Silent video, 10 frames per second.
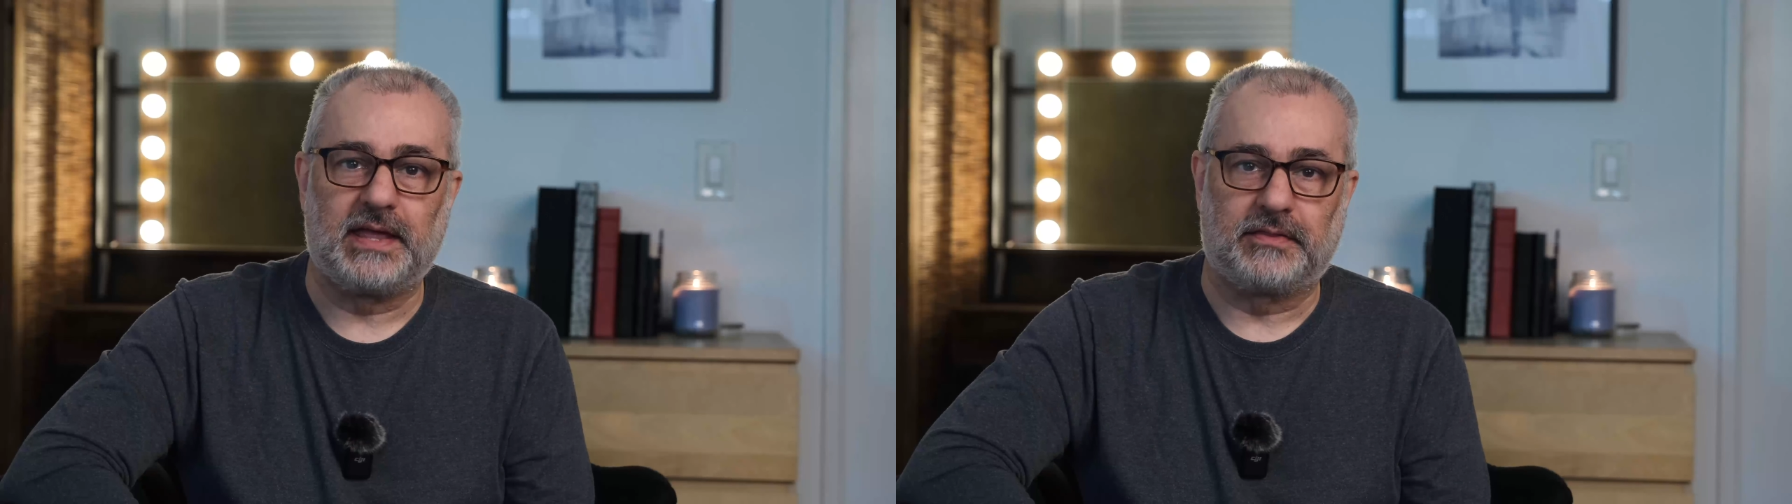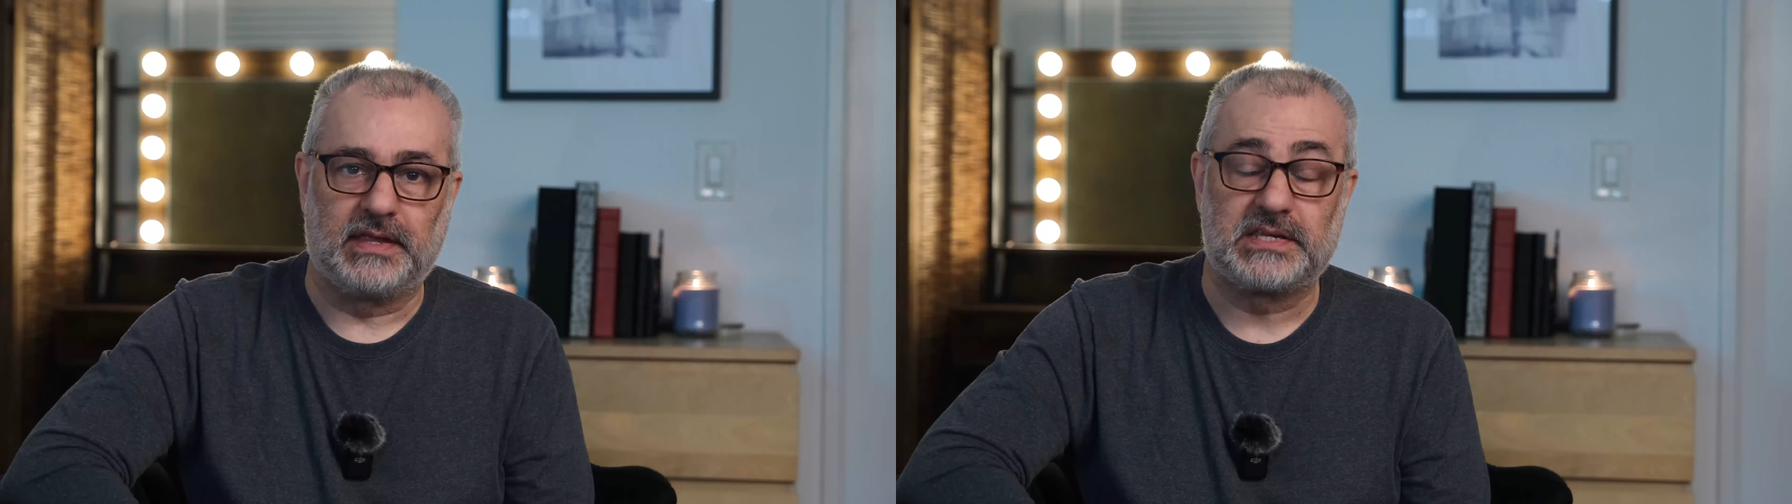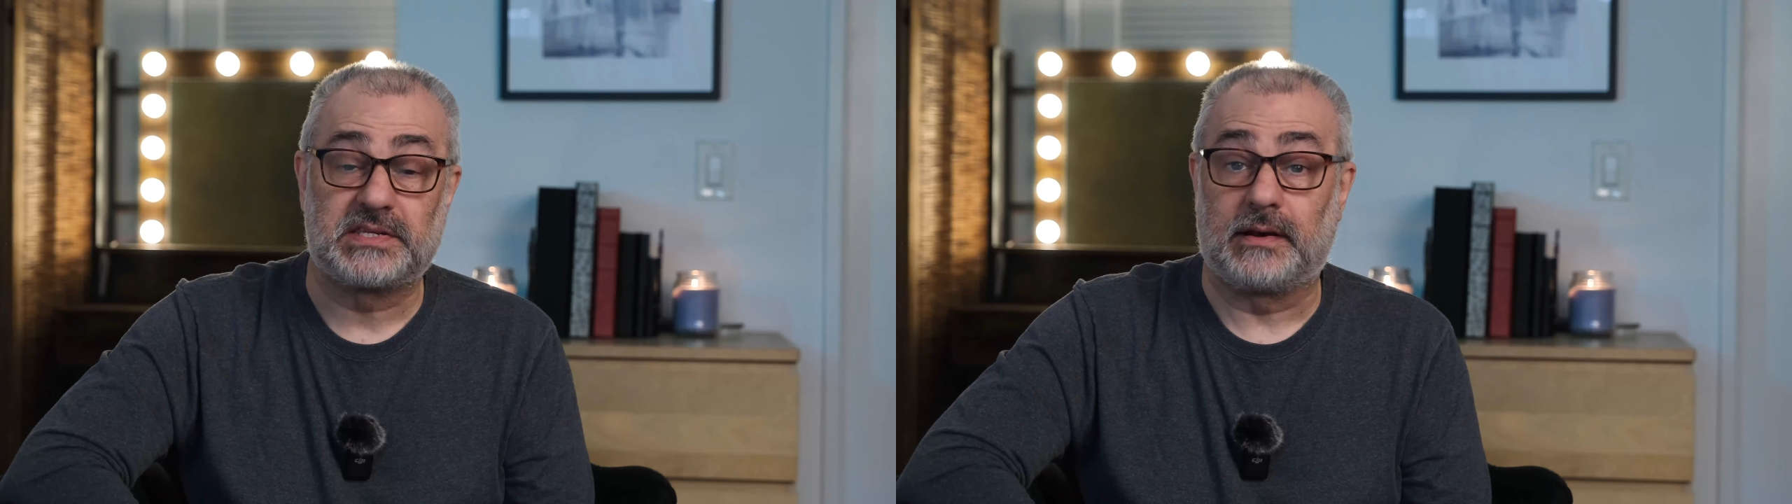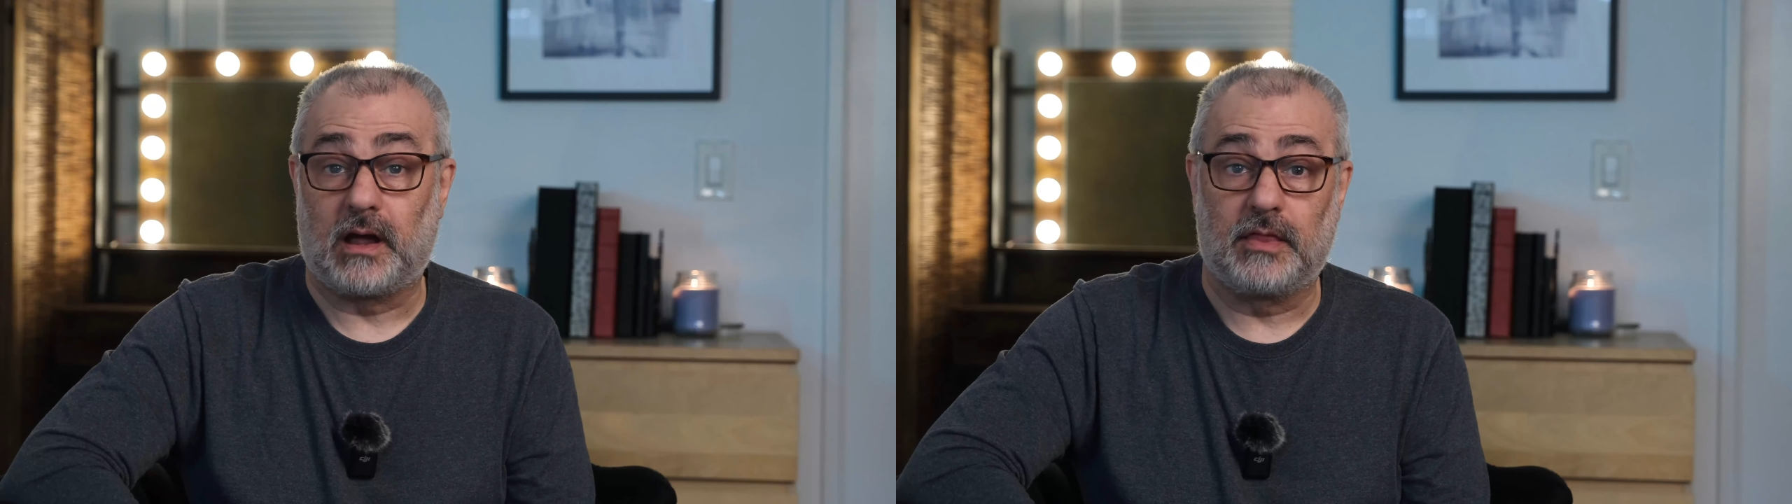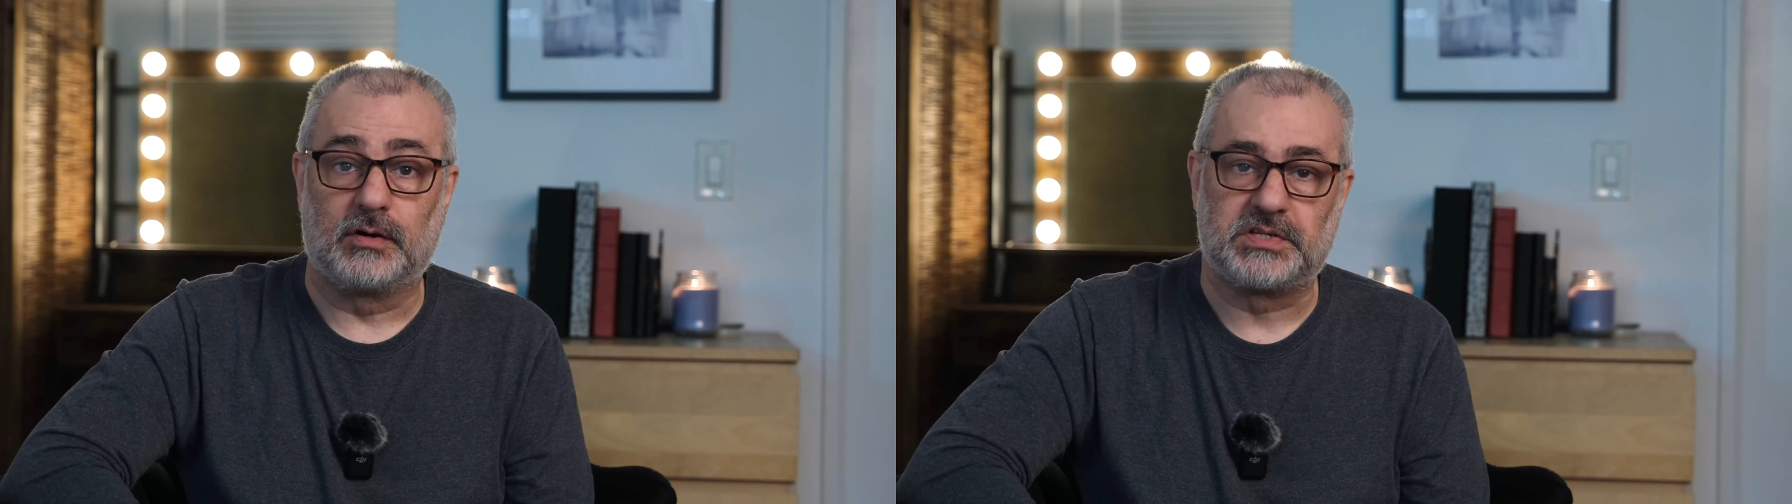like this and
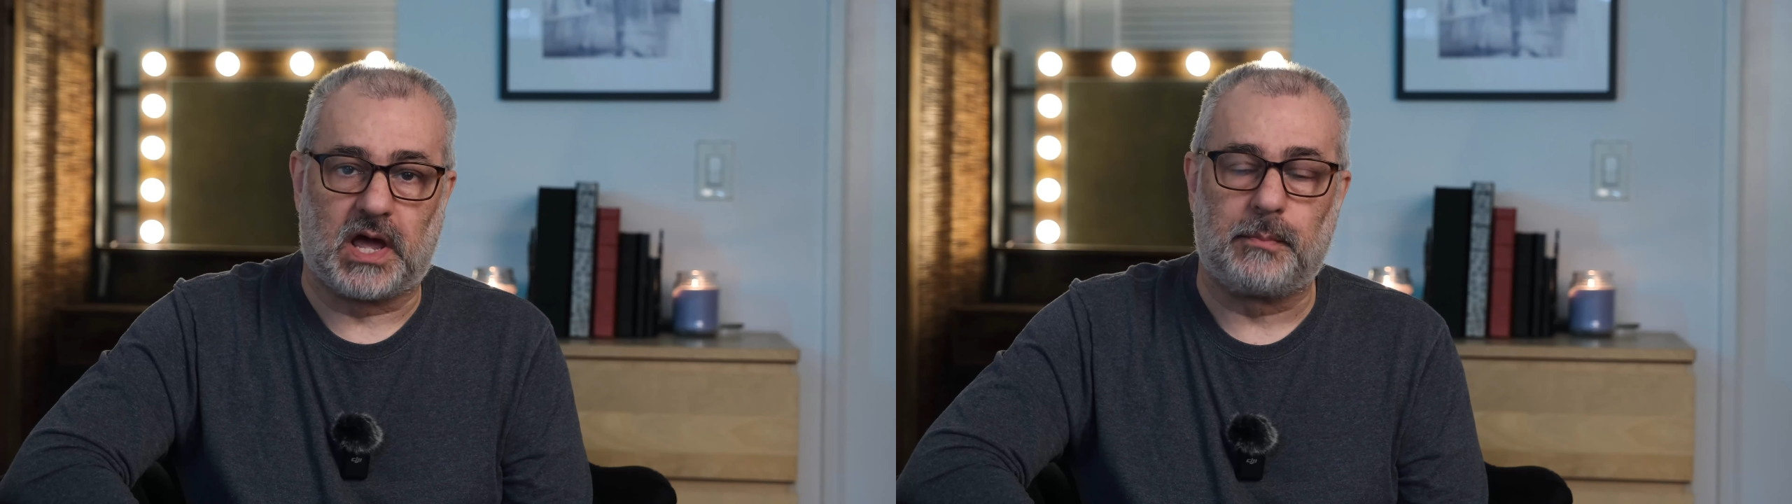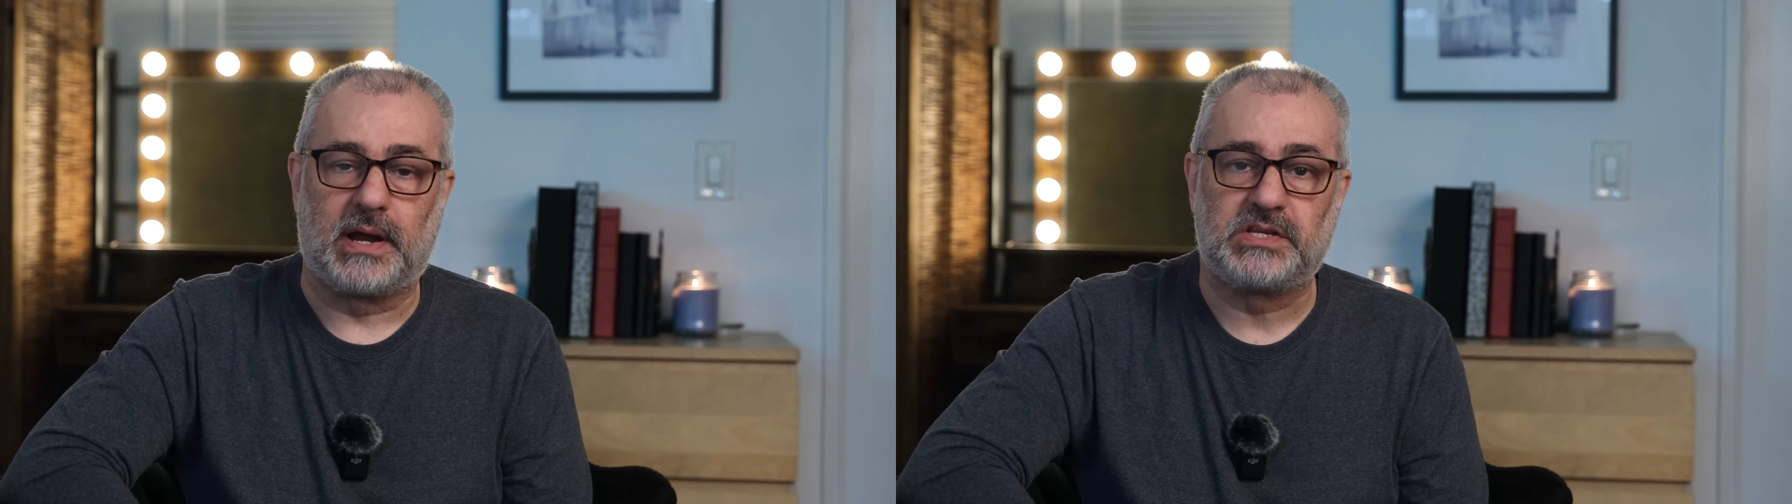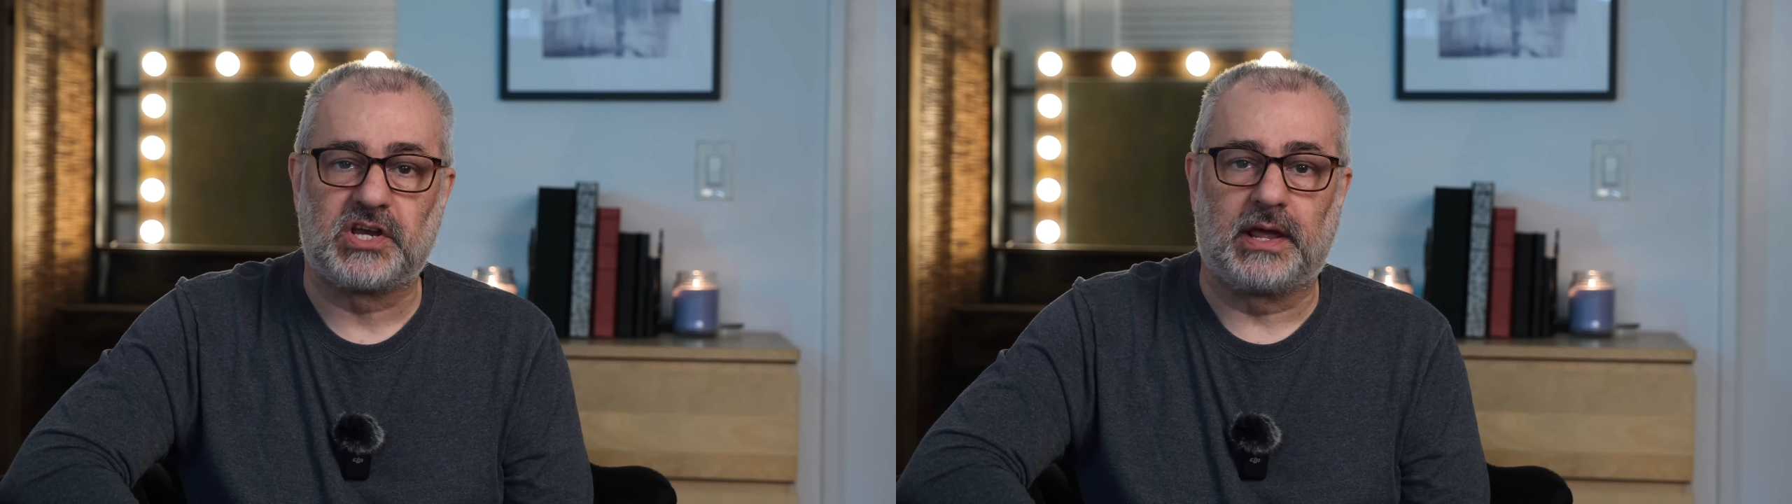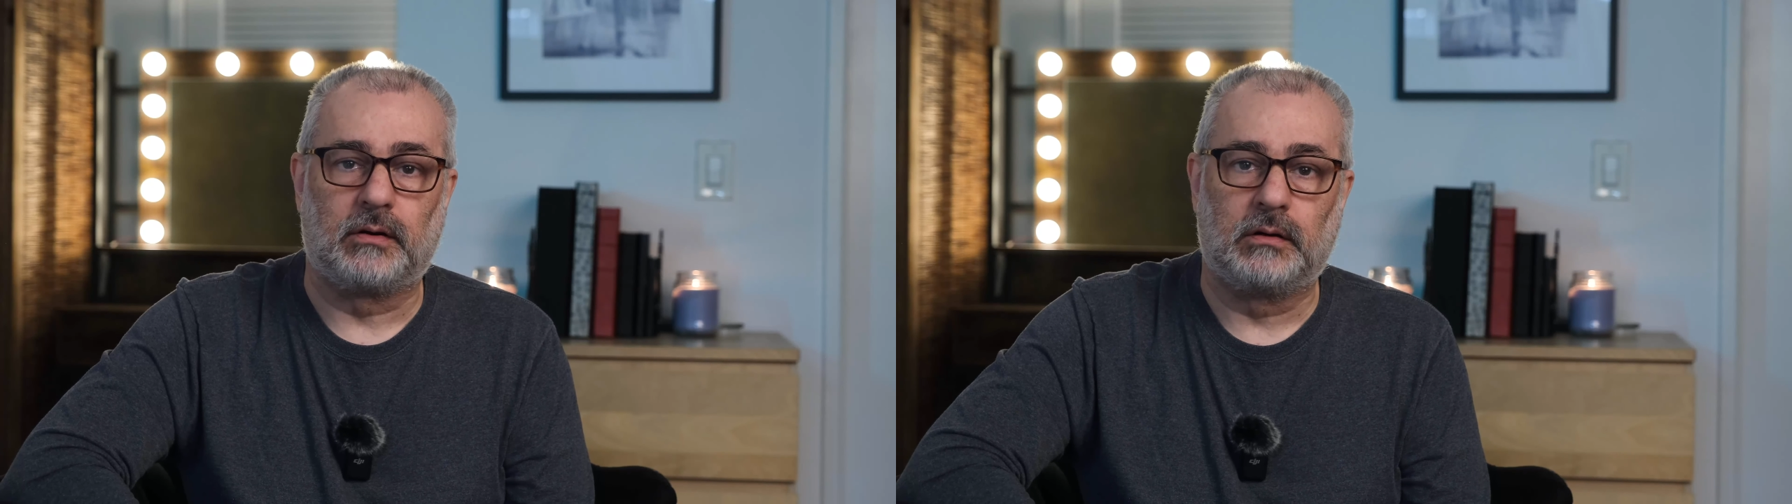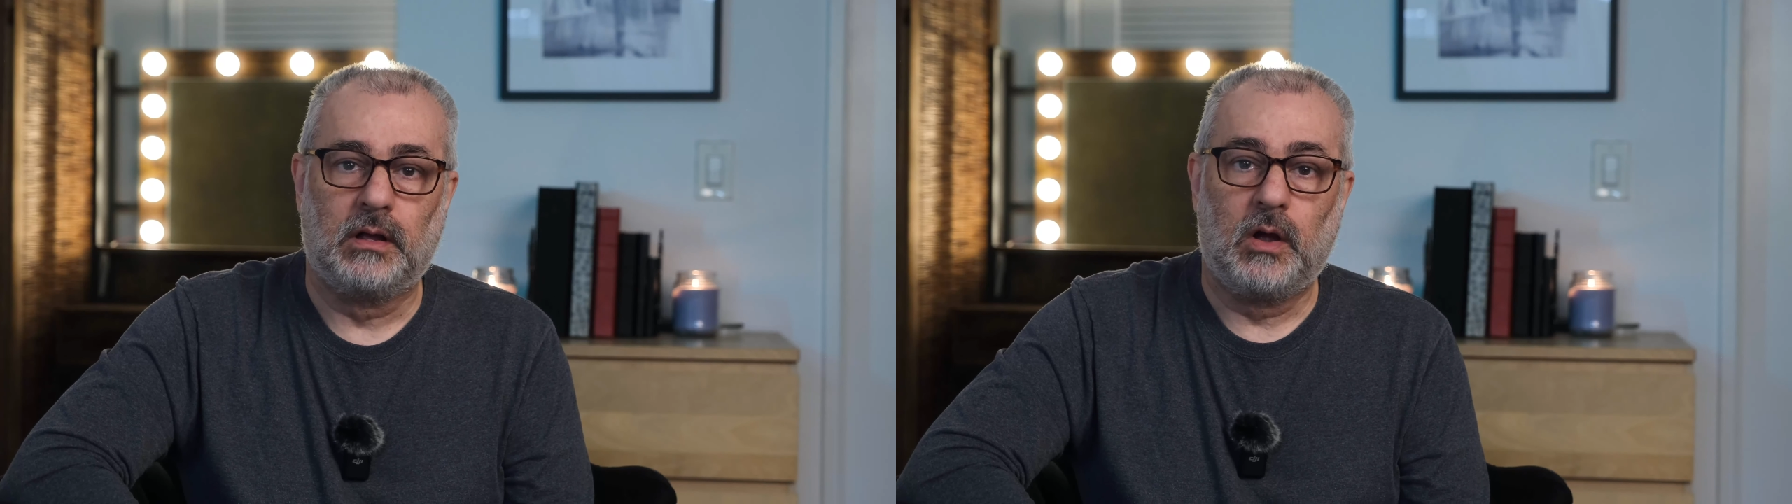others on my
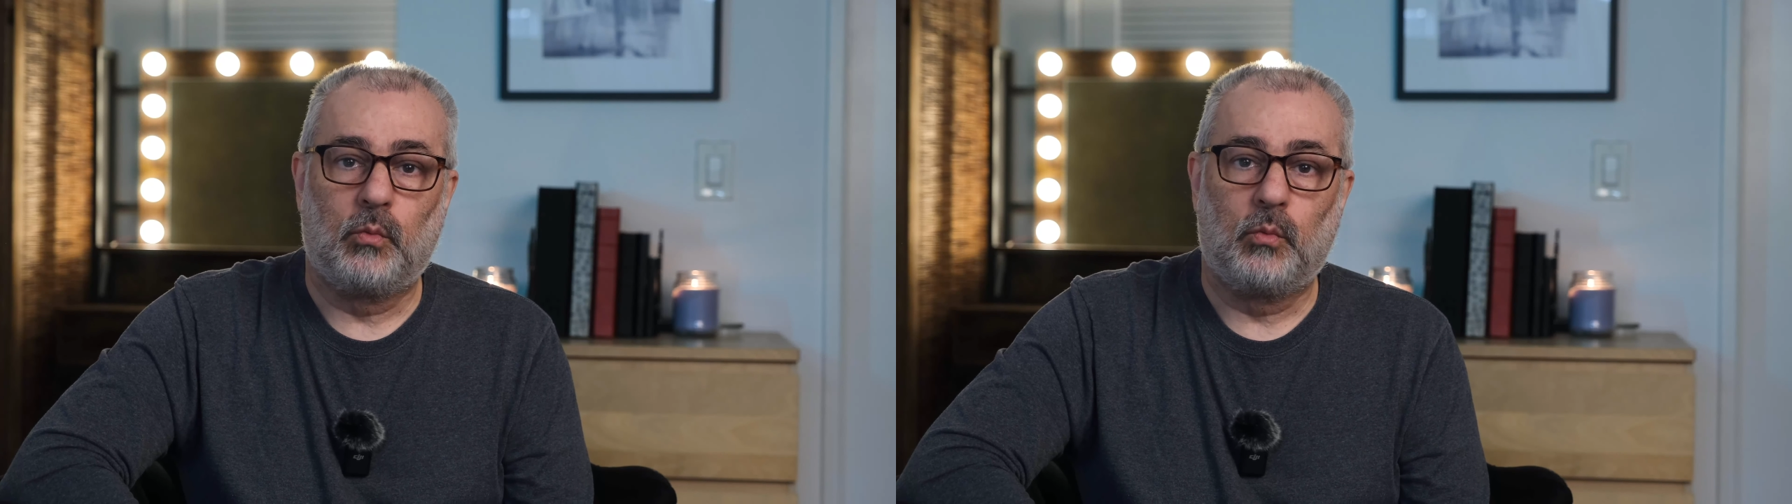channel